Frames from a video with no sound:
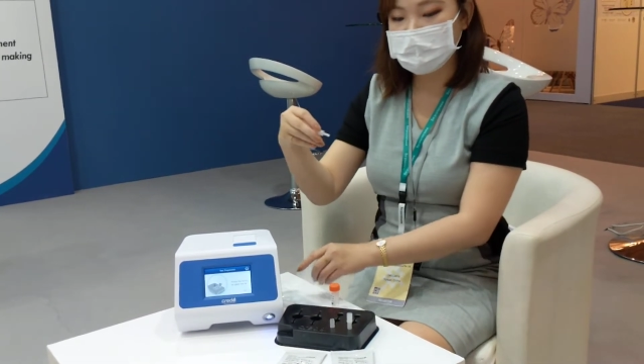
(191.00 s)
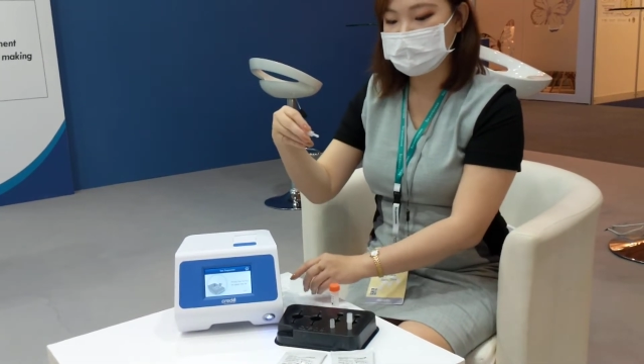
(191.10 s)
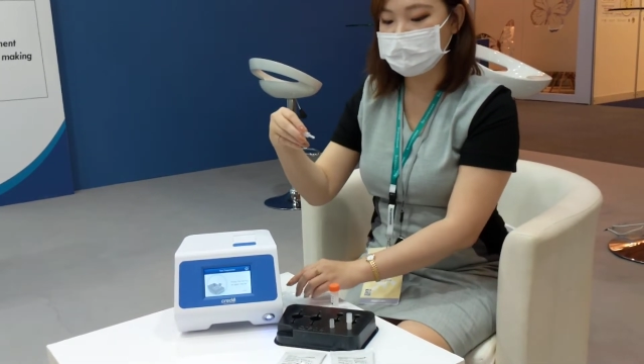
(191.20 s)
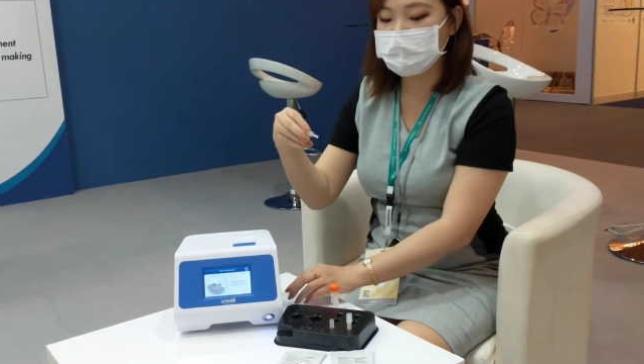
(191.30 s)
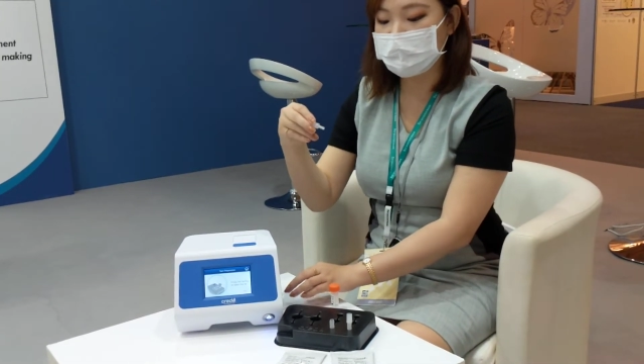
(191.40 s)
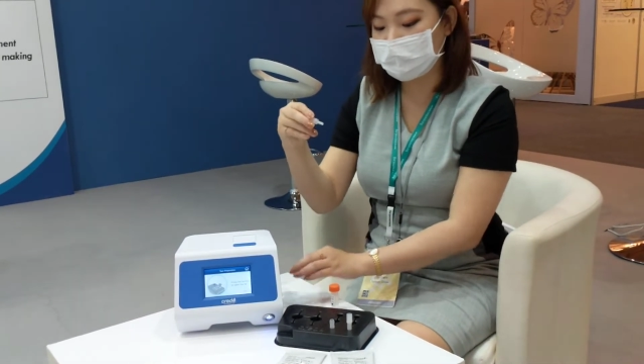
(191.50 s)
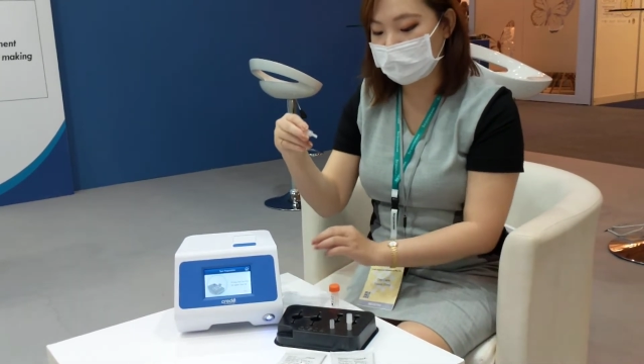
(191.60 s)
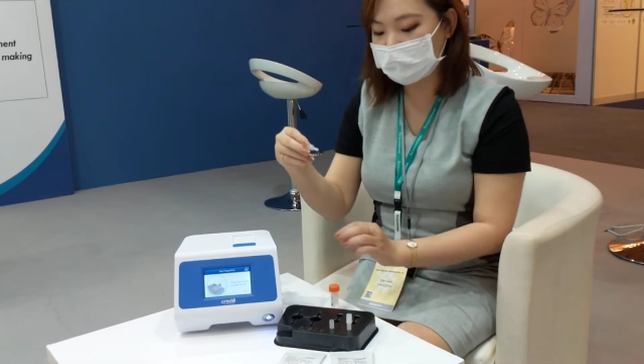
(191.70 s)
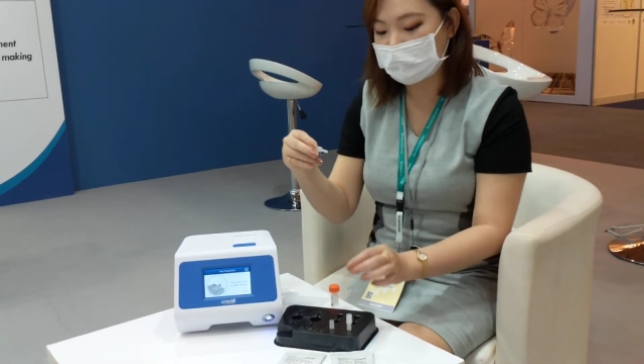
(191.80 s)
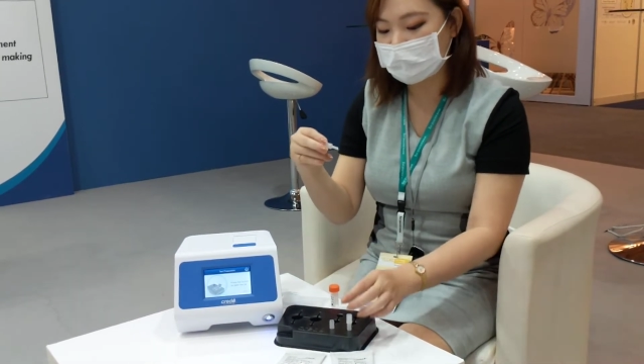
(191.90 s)
So to avoid
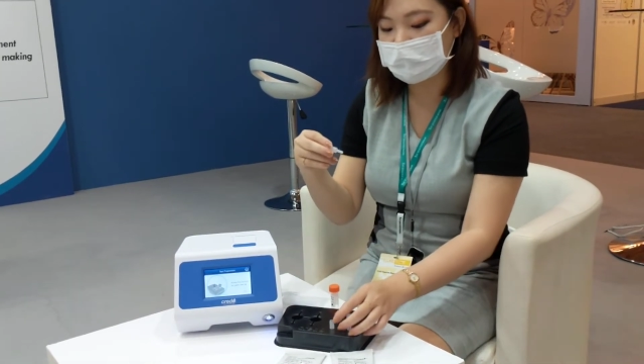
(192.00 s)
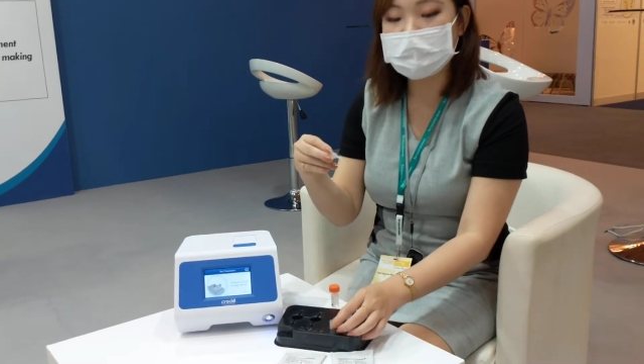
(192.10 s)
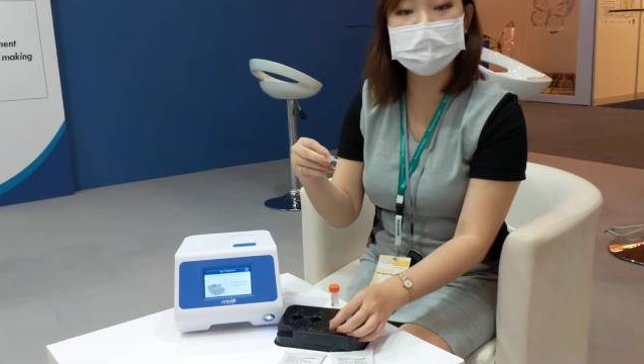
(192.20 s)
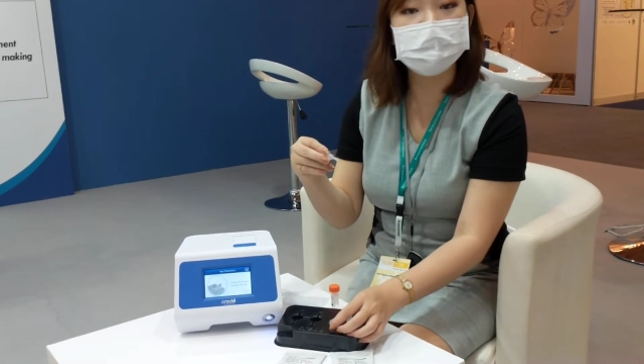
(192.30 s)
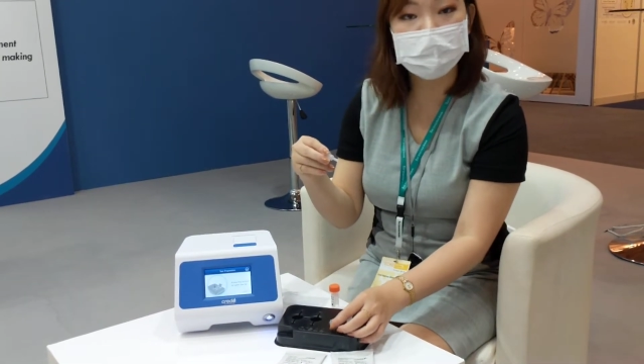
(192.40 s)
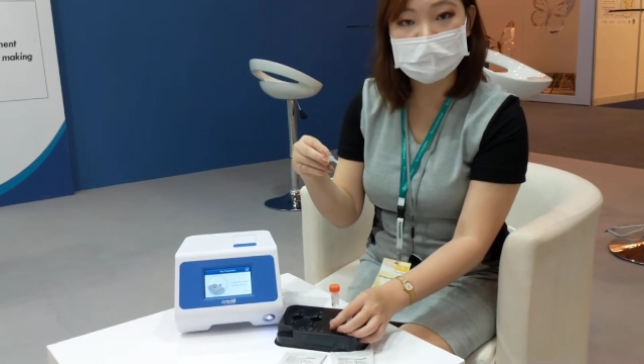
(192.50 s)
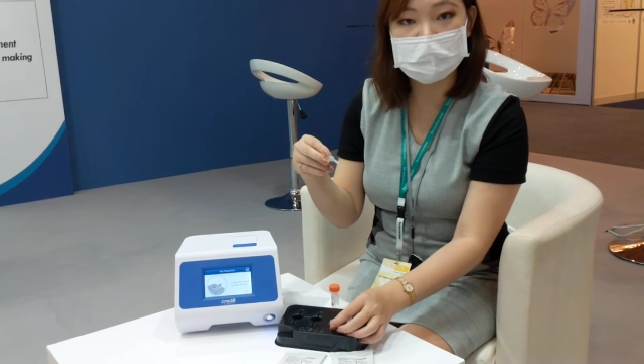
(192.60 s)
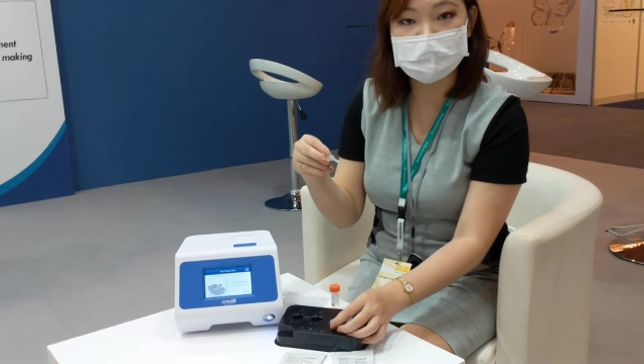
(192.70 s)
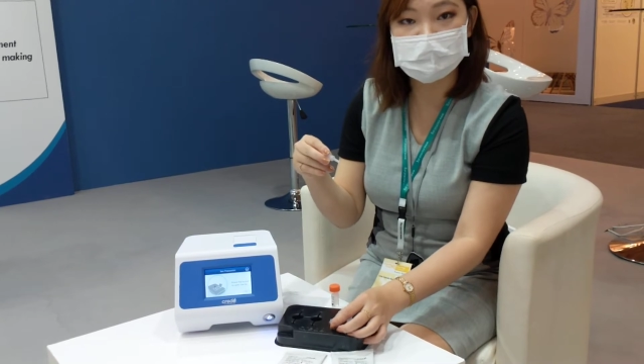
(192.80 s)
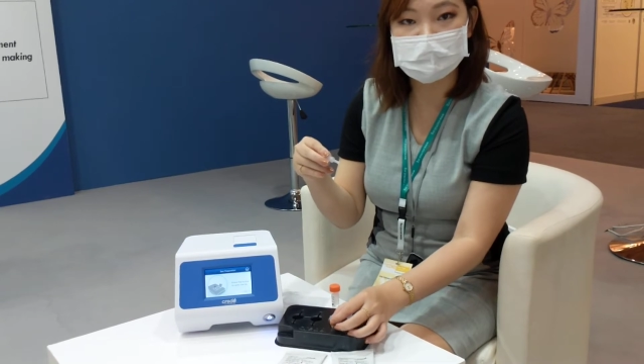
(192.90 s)
any
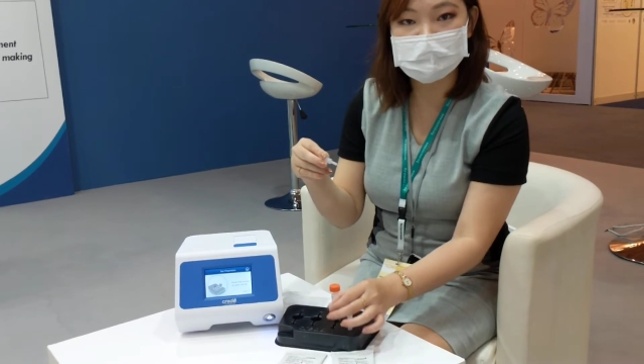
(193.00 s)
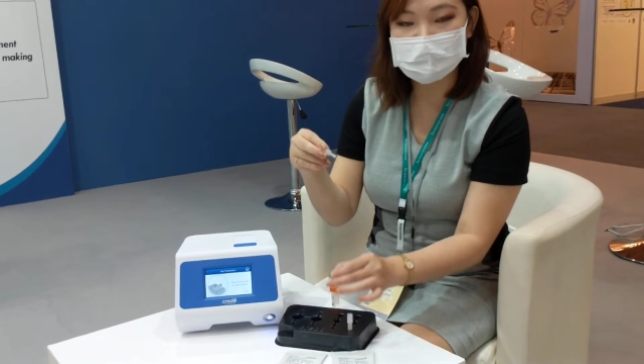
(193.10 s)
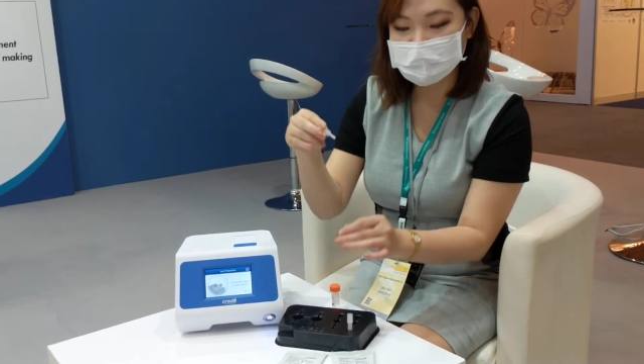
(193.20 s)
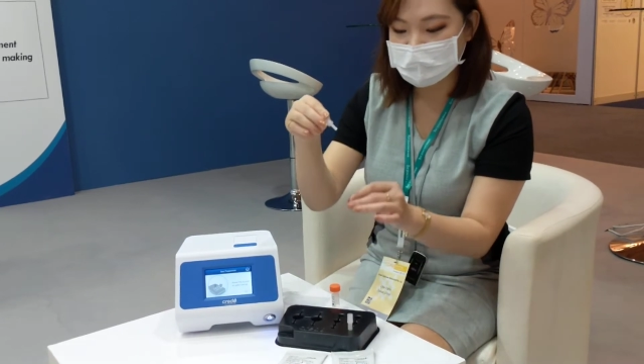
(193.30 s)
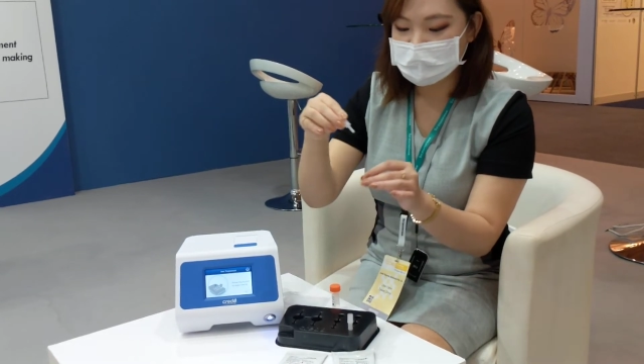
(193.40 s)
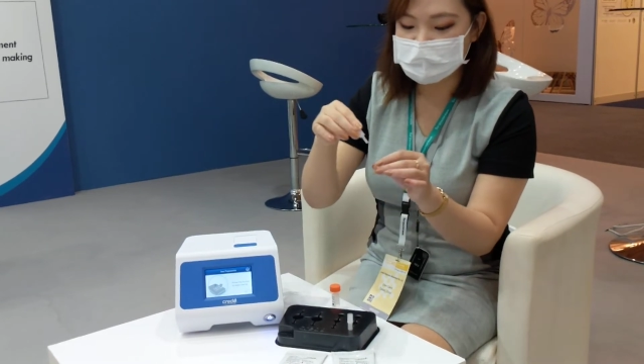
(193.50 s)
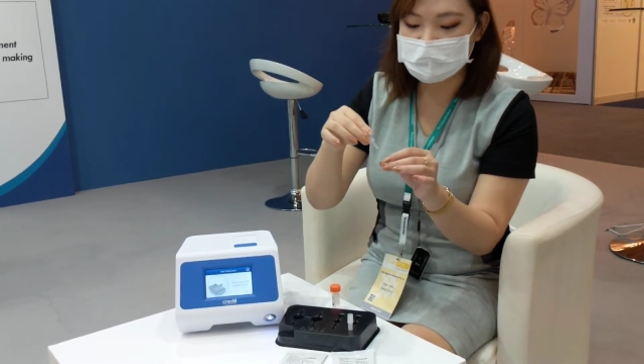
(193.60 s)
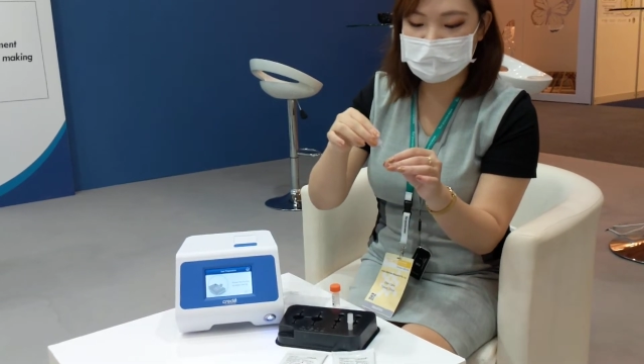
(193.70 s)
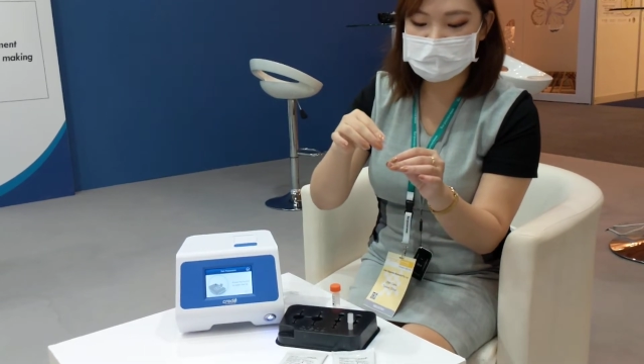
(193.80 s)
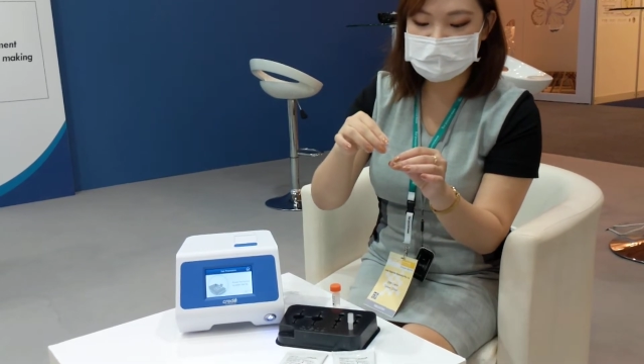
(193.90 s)
contaminations. So
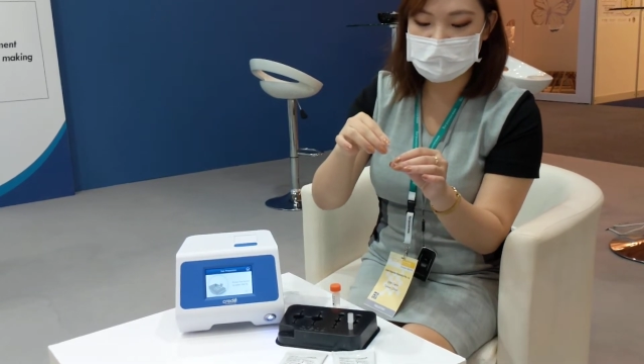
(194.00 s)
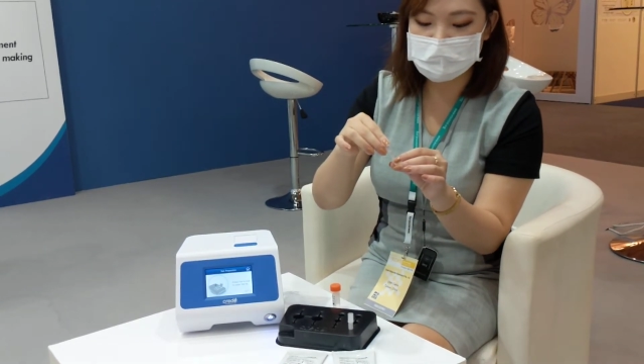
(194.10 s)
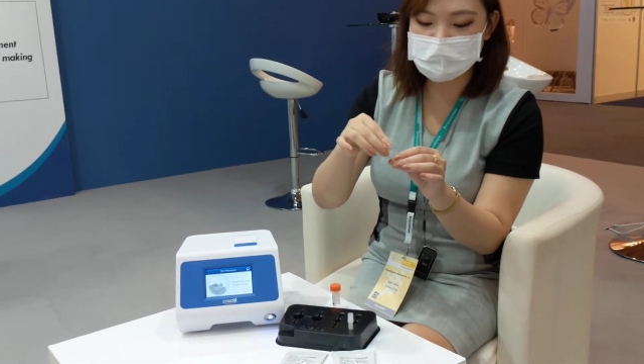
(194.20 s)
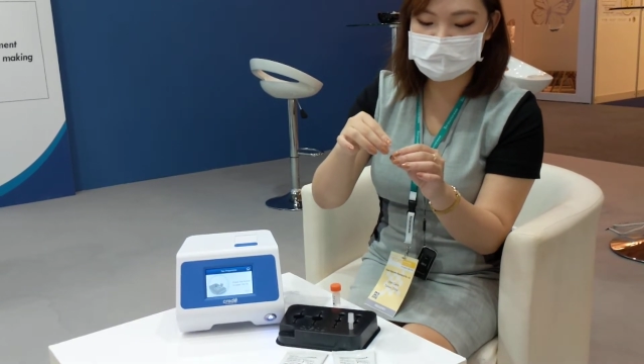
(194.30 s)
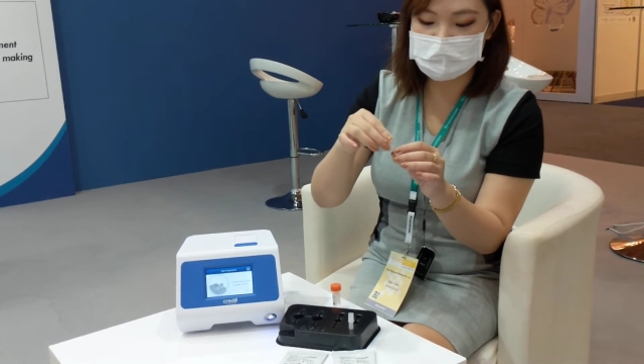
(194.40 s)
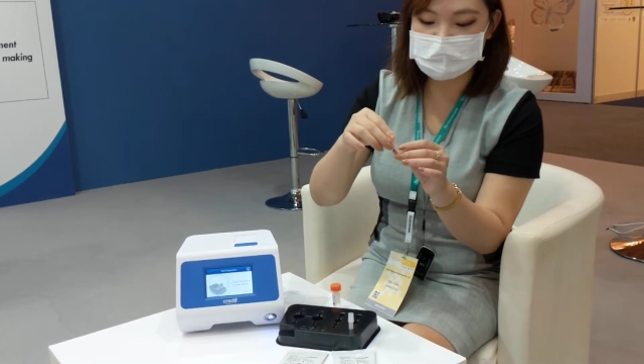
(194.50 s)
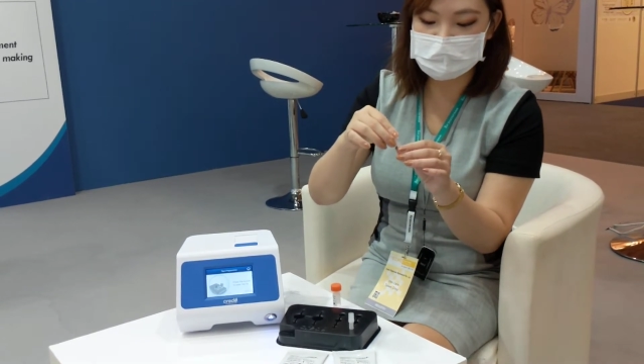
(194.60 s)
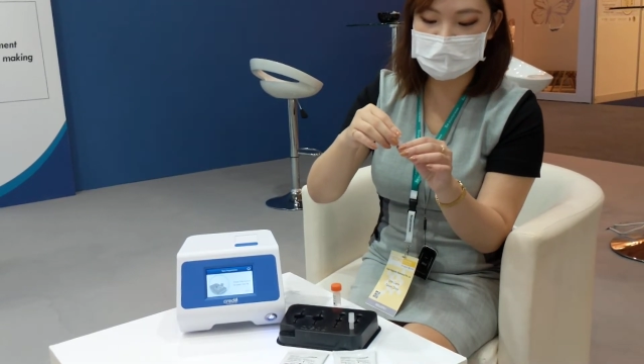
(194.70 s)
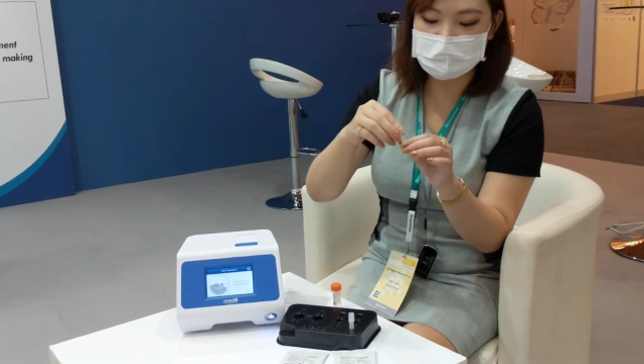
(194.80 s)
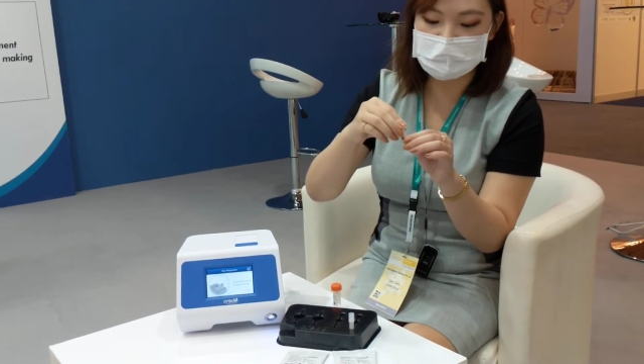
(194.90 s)
last time you just
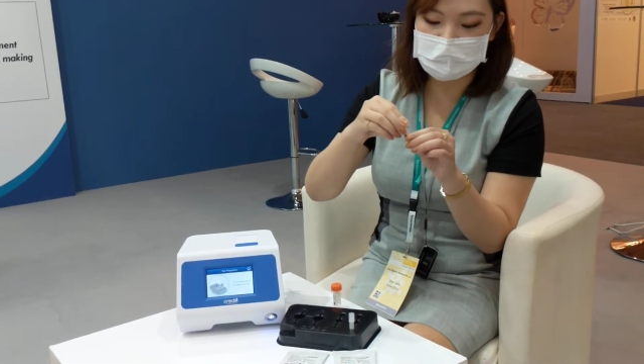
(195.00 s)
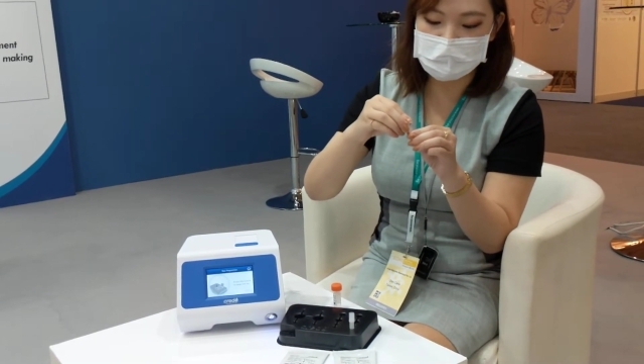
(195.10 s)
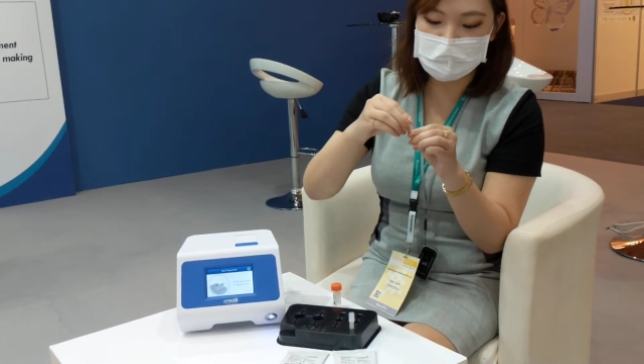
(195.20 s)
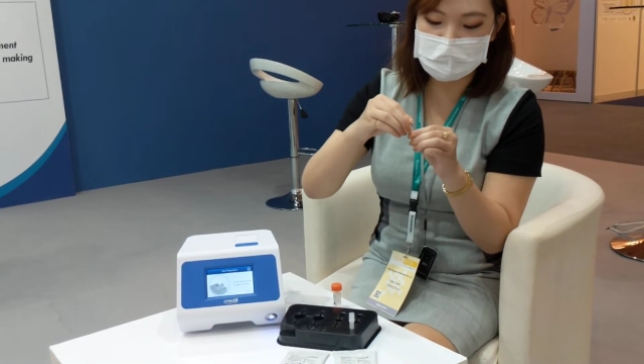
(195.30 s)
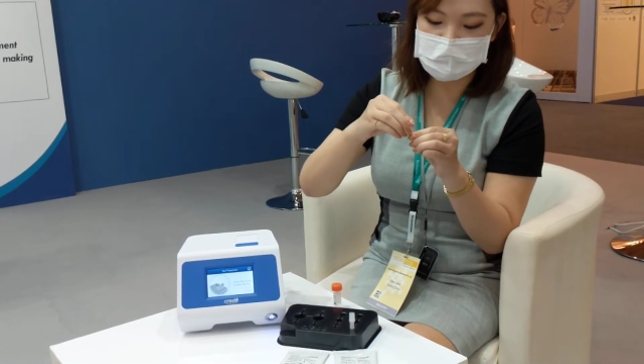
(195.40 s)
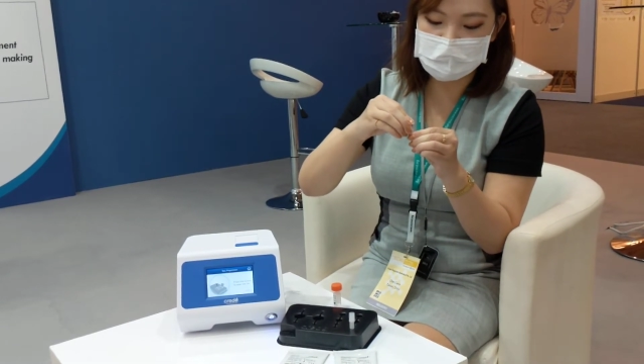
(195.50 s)
flip it